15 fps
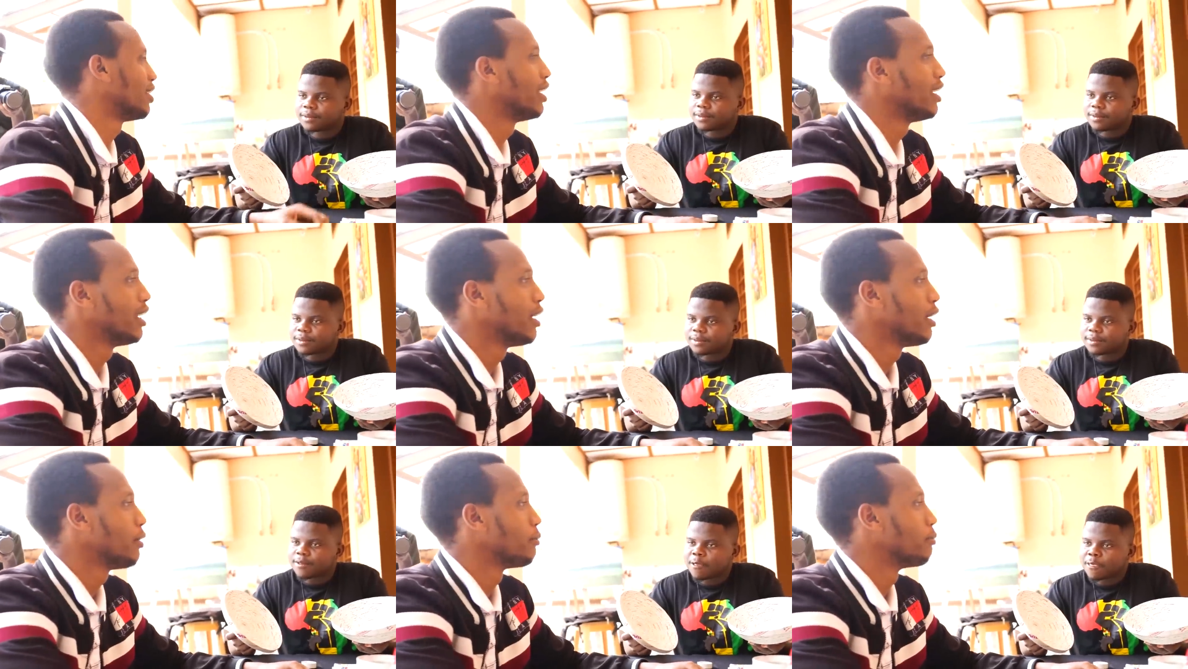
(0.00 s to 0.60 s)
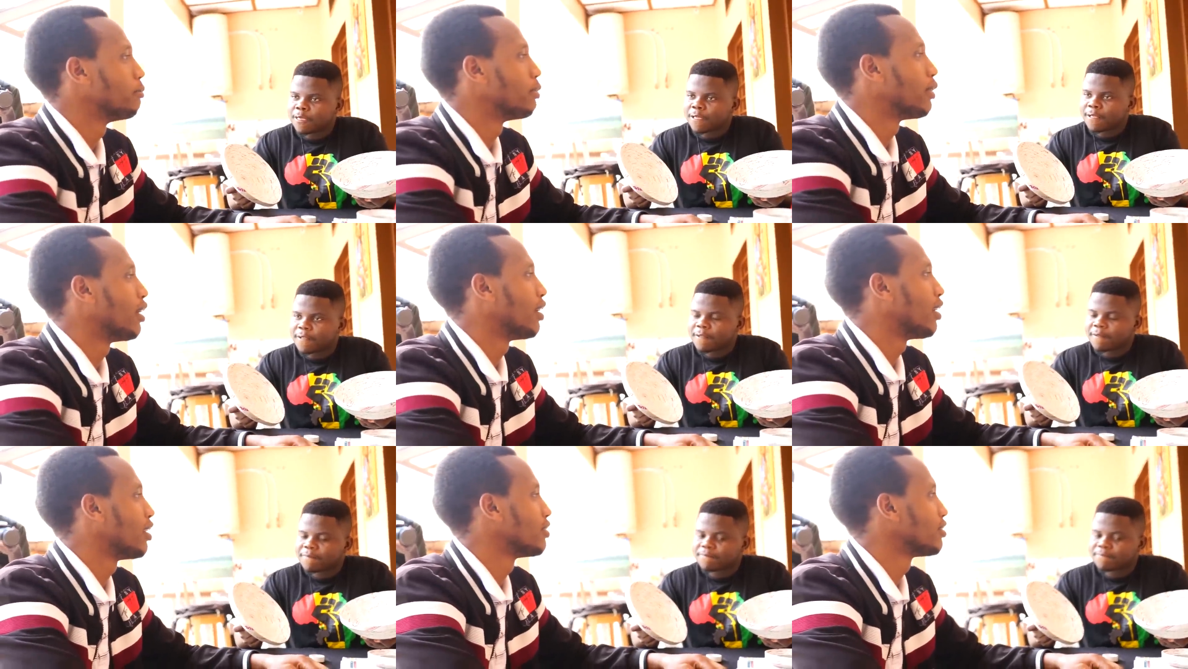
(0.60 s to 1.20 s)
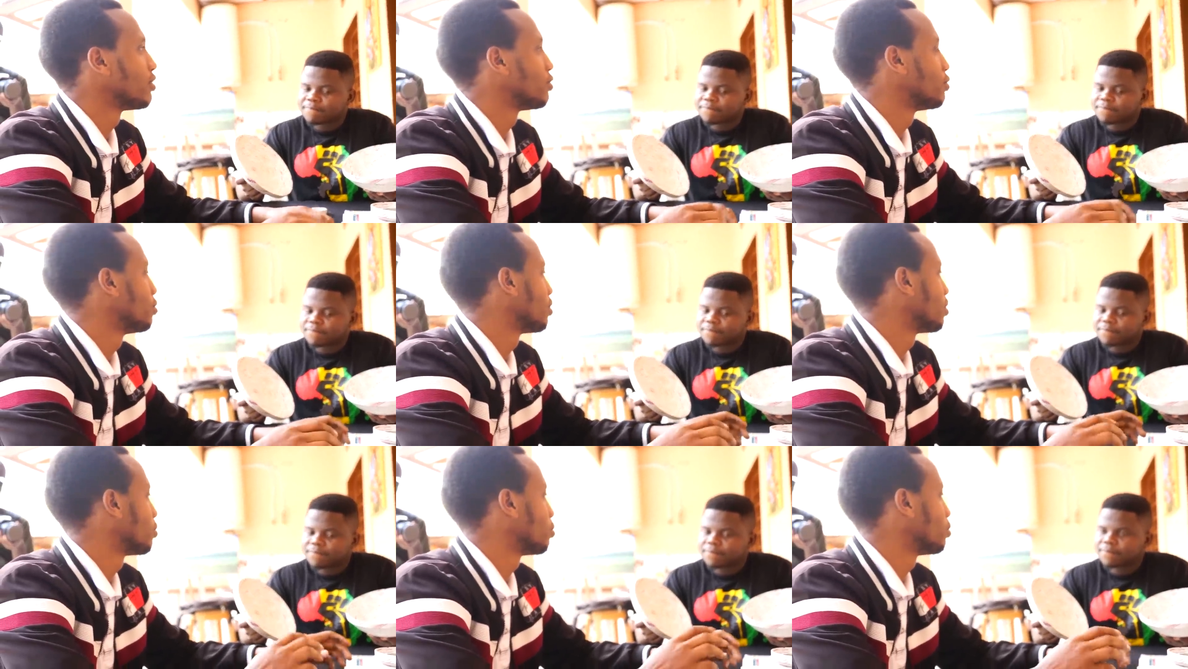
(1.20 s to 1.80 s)
Speaker 1: Mm. But as a
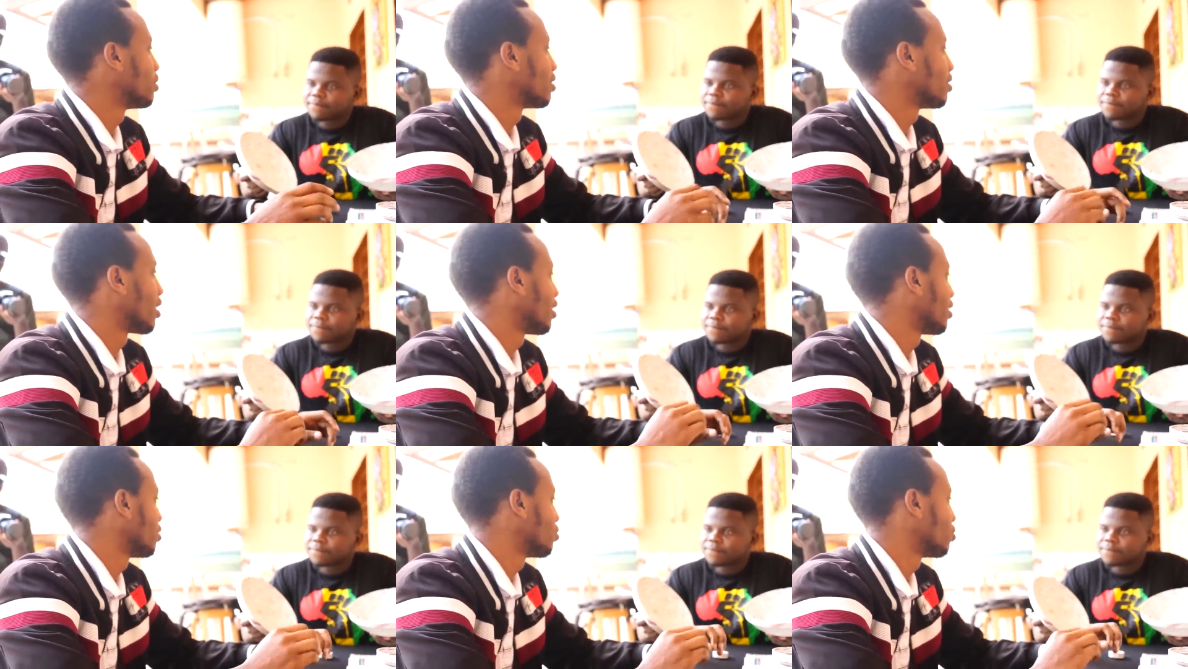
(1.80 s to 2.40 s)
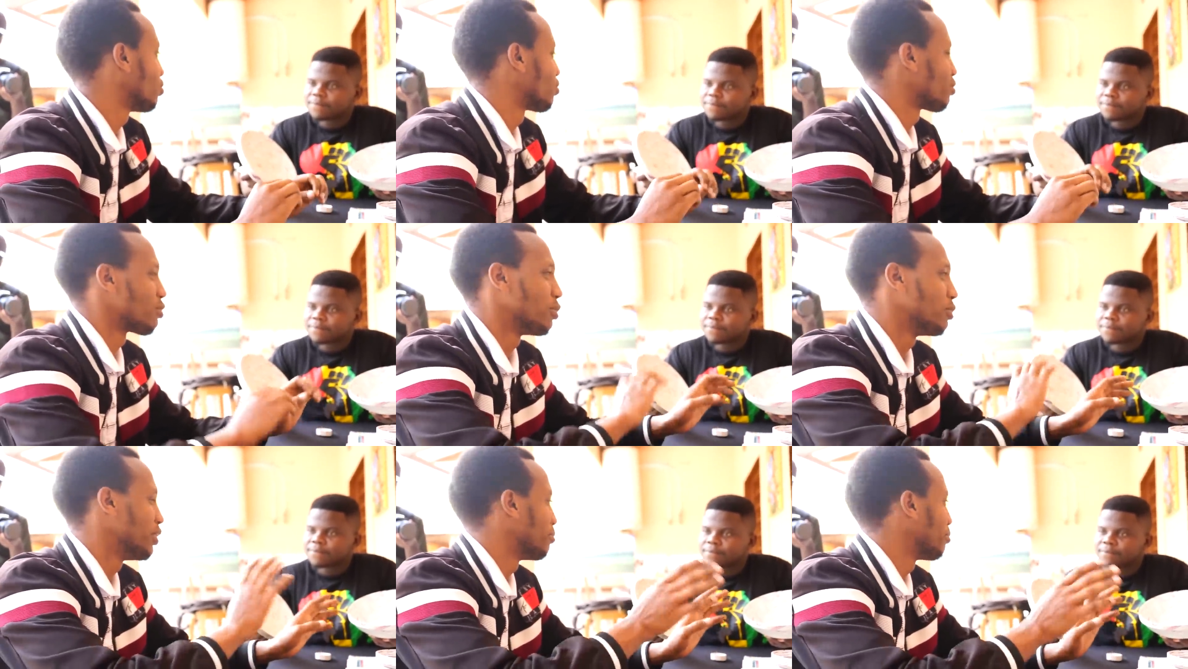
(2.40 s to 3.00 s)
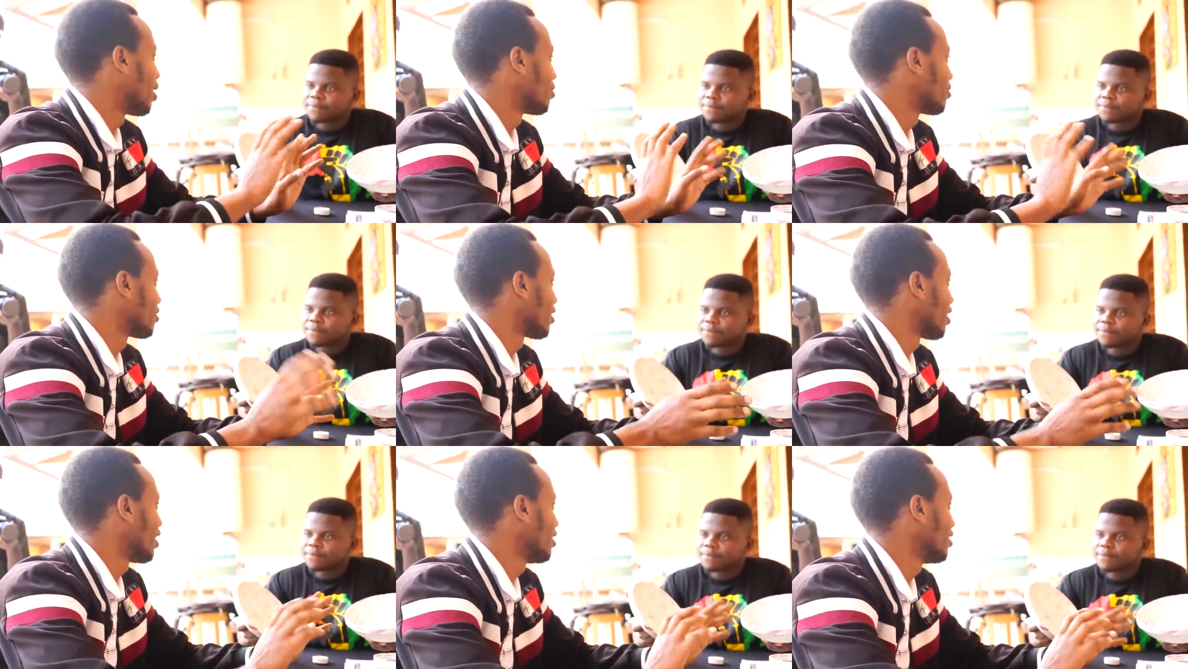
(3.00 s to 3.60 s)
student, we started to throw them
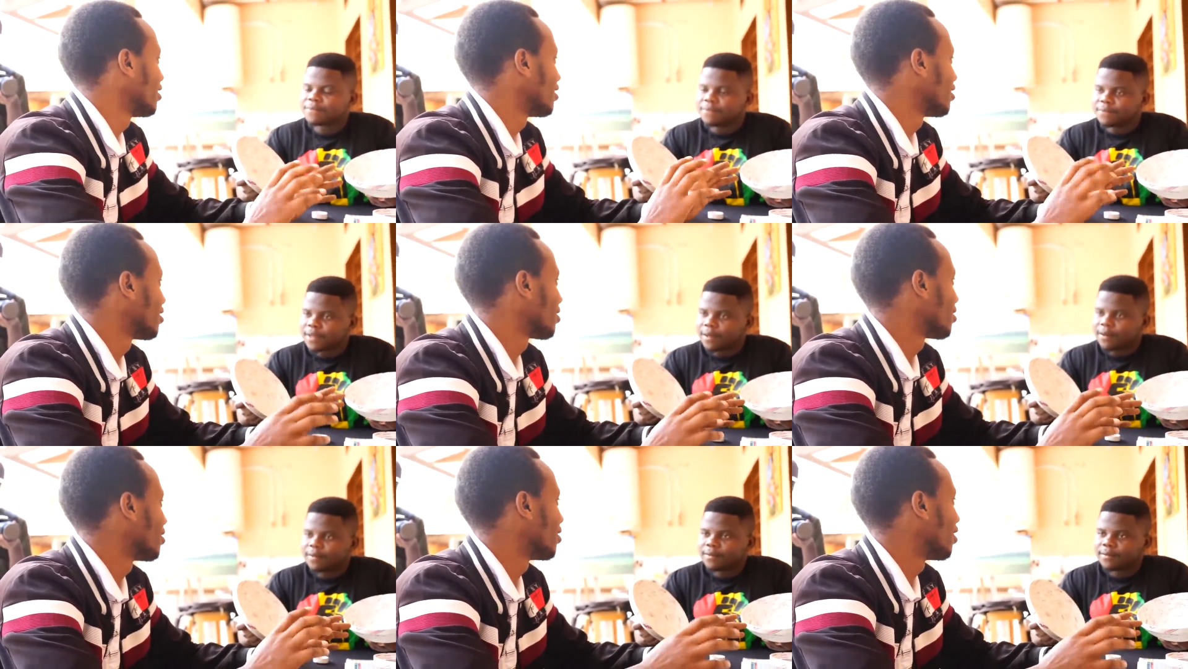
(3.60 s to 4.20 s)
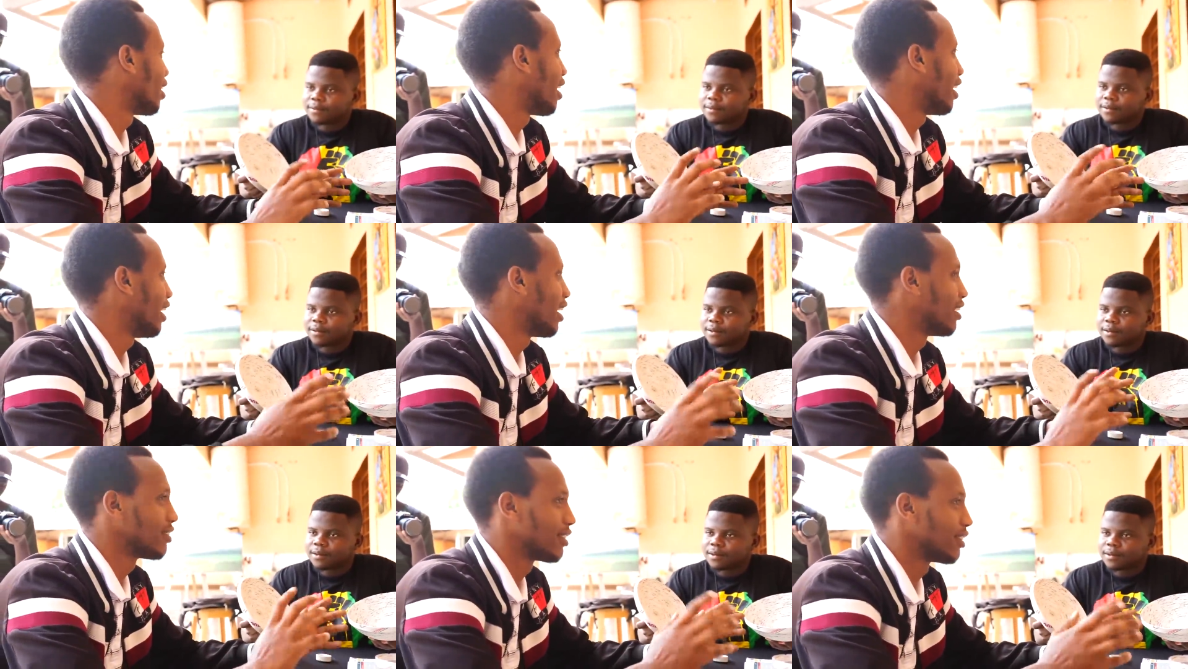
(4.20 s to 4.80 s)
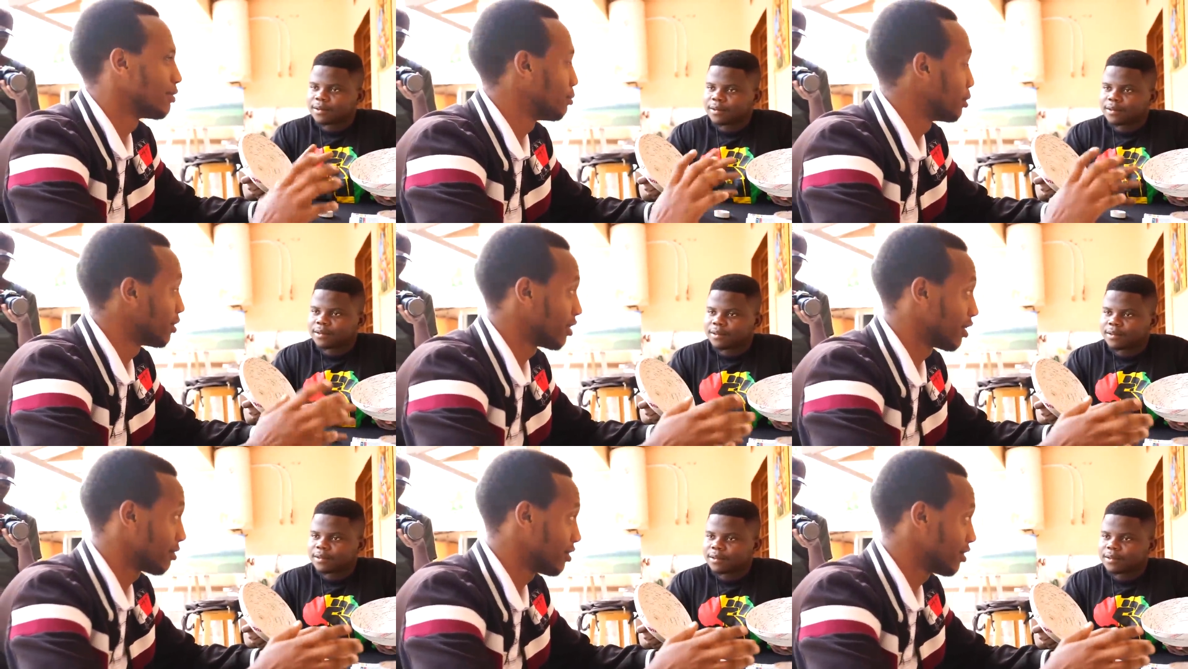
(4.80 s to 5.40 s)
outside. Okay. So I asked
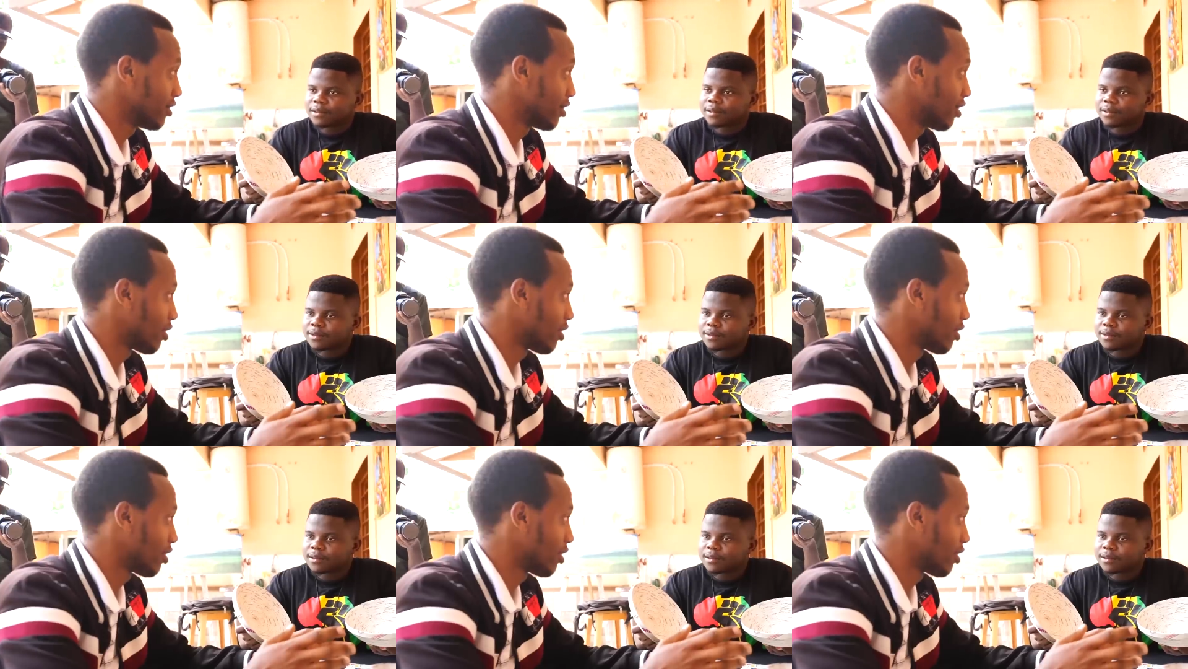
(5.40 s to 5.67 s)
myself as an